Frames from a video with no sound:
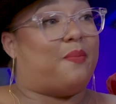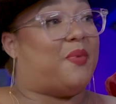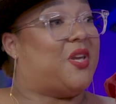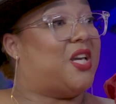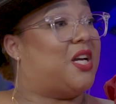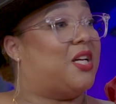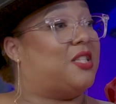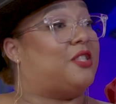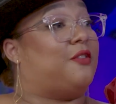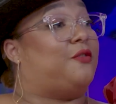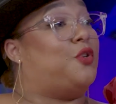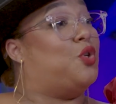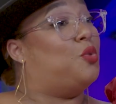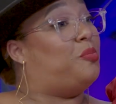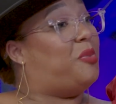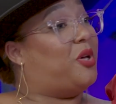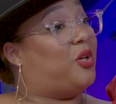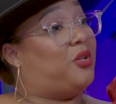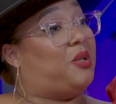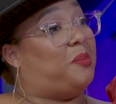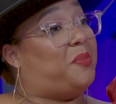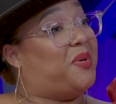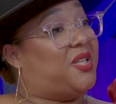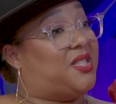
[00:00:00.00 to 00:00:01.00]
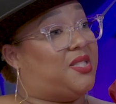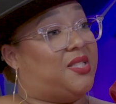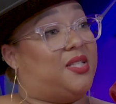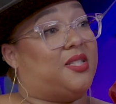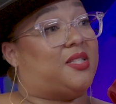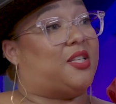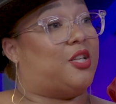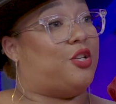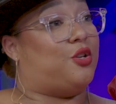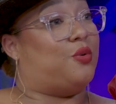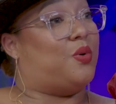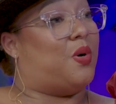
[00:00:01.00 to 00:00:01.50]
Because if you build a
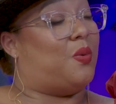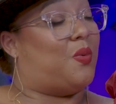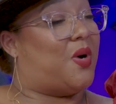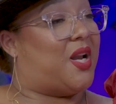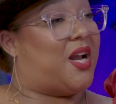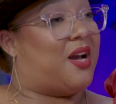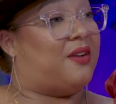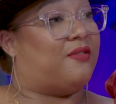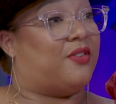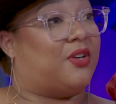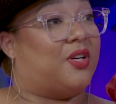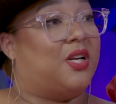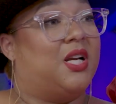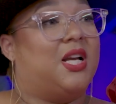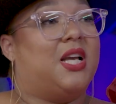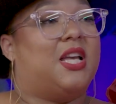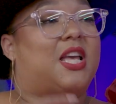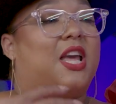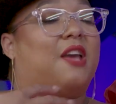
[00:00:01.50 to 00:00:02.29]
business and you or whatever,